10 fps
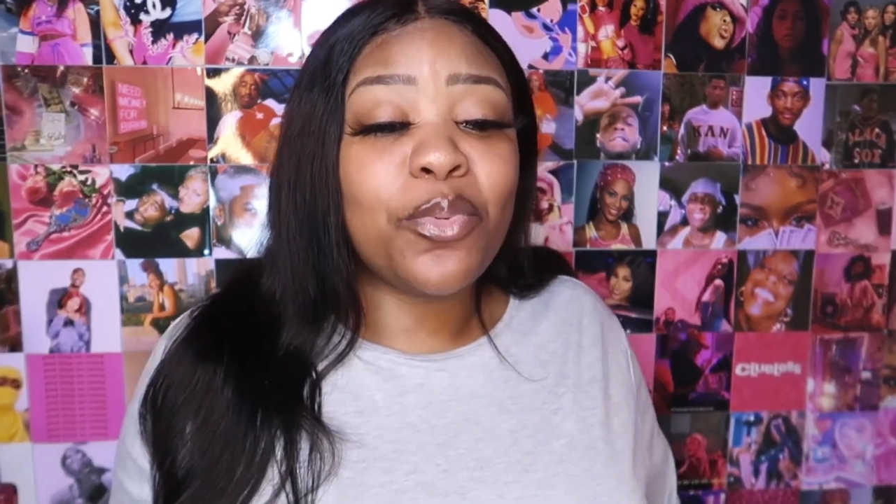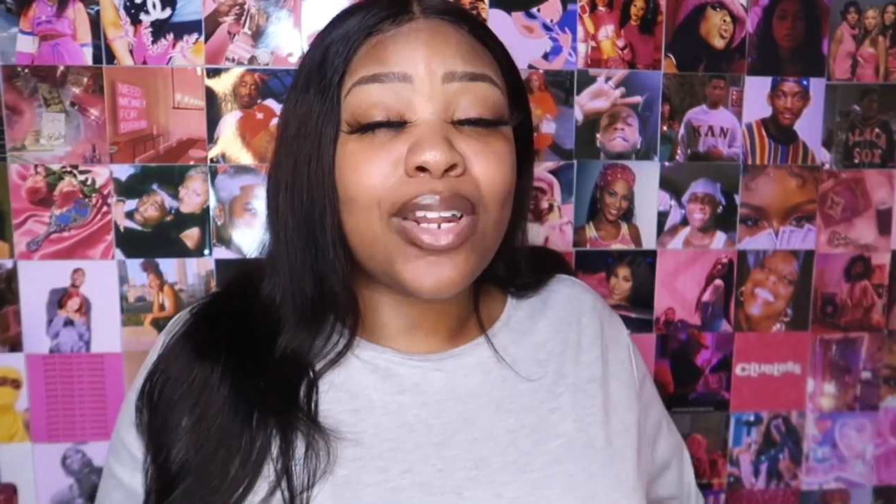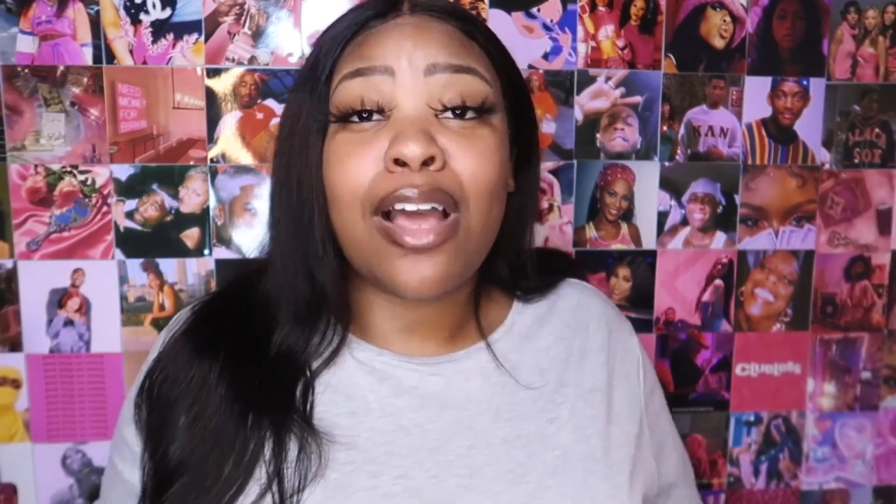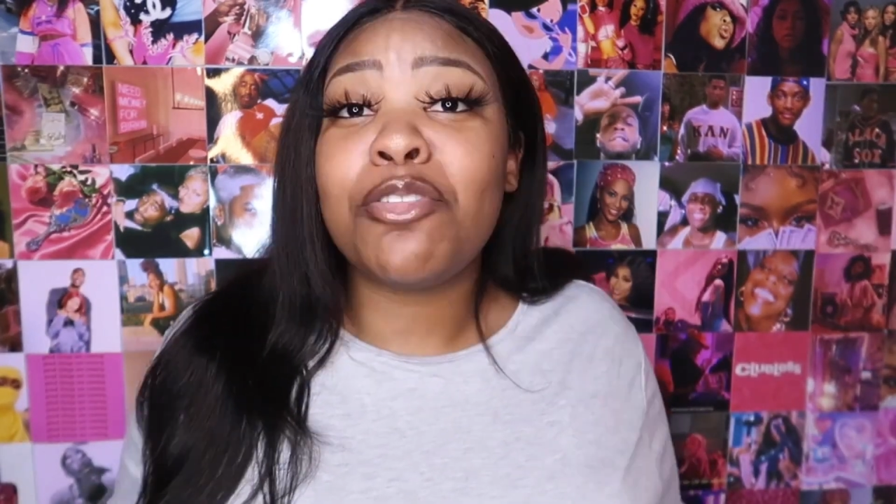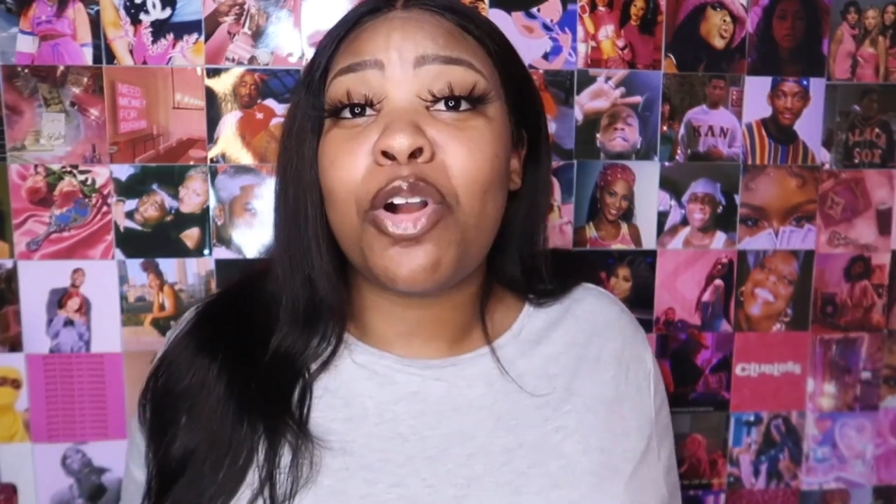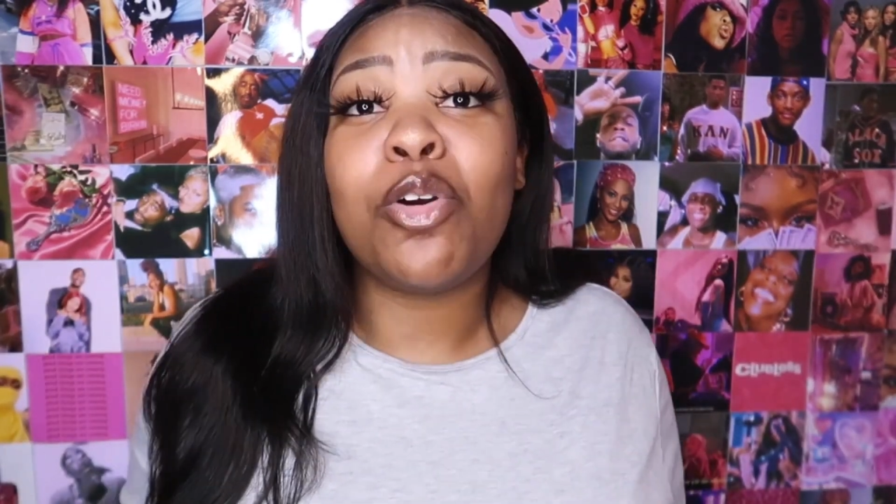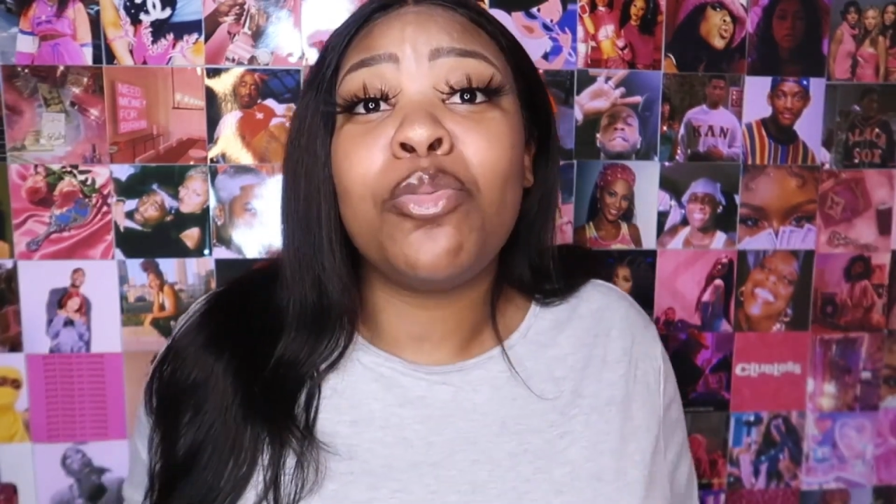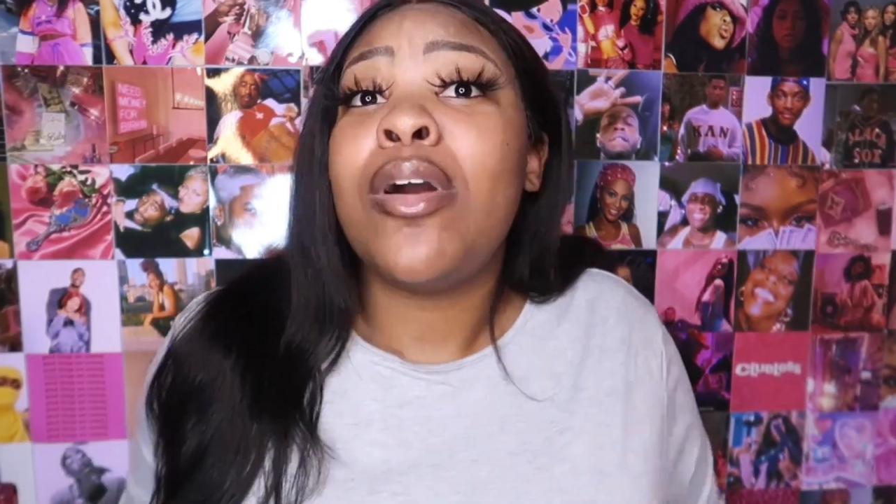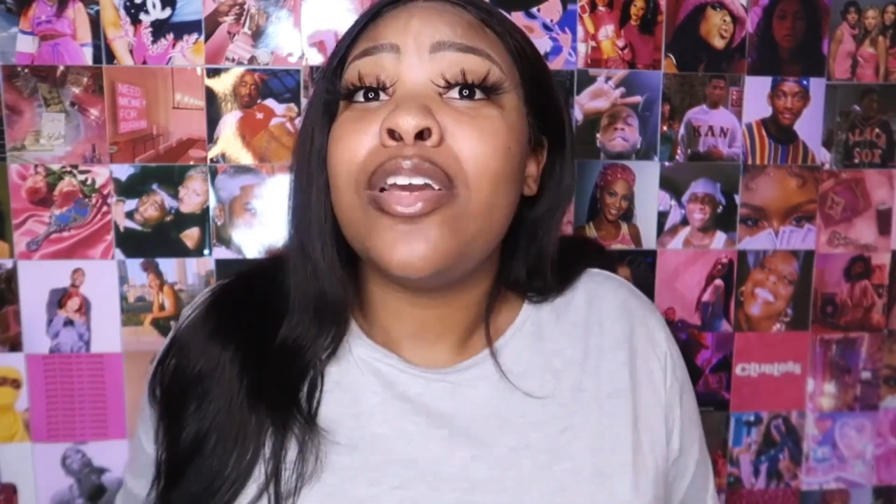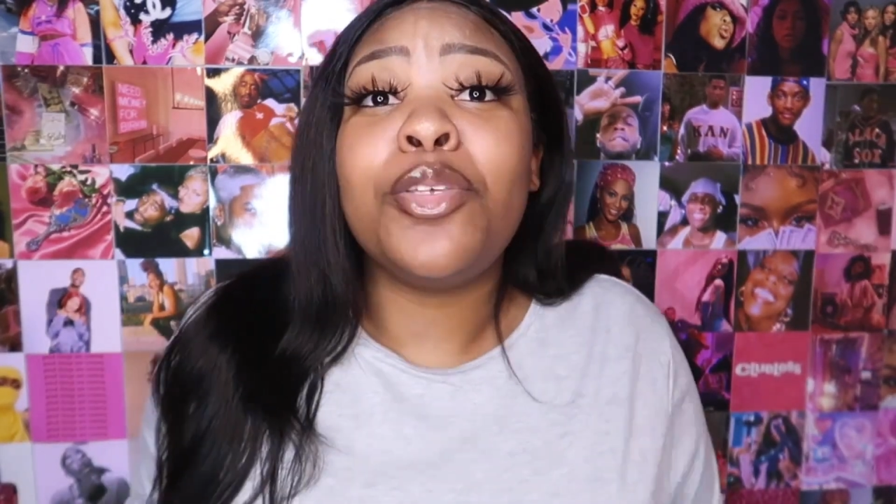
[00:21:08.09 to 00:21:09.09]
When I
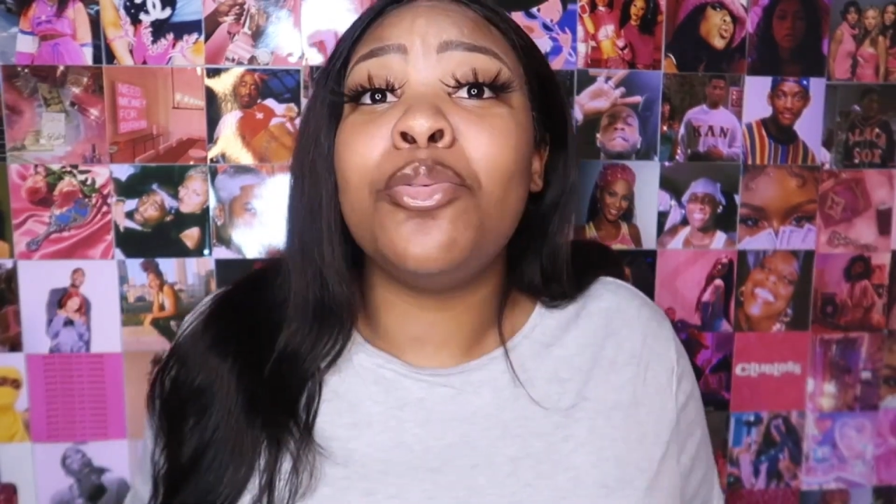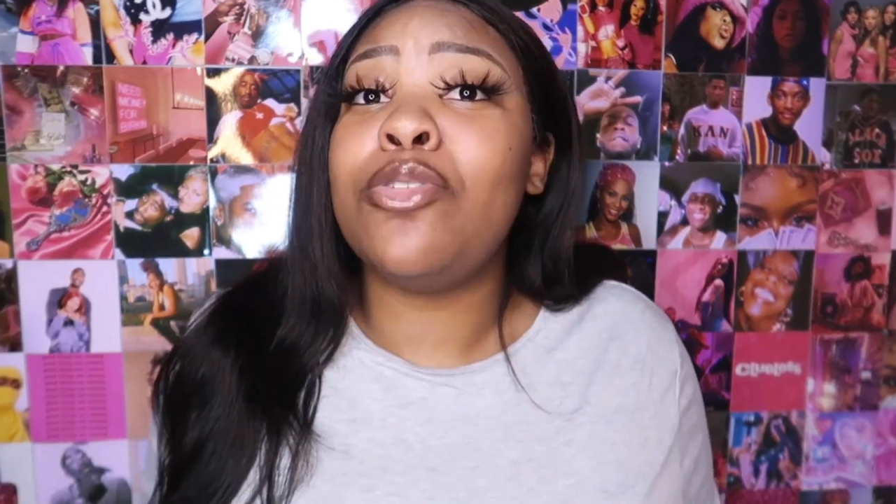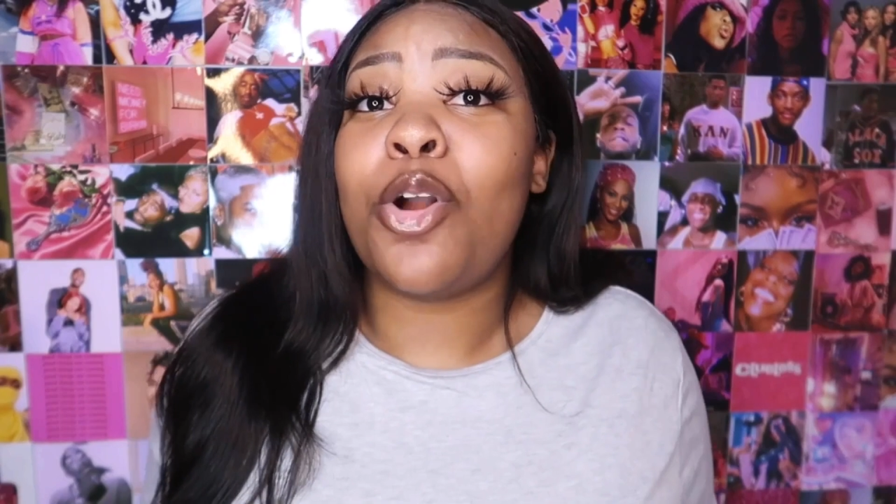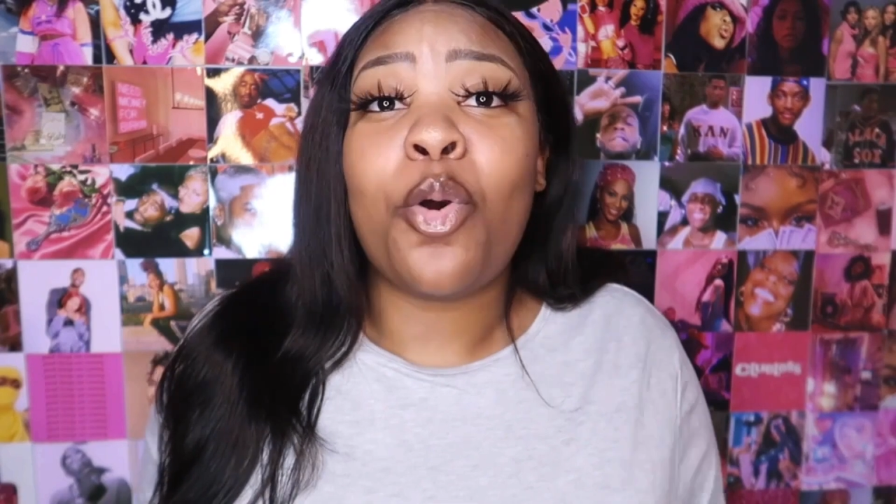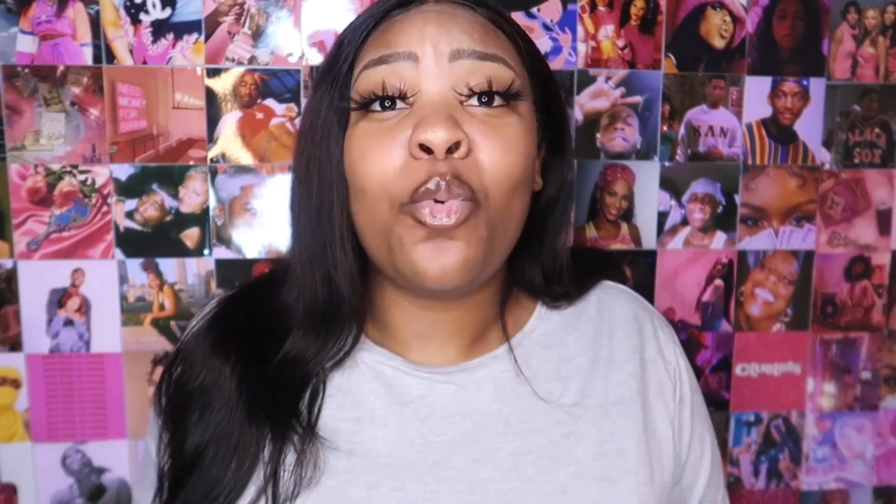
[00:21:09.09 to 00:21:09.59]
grow, you grow,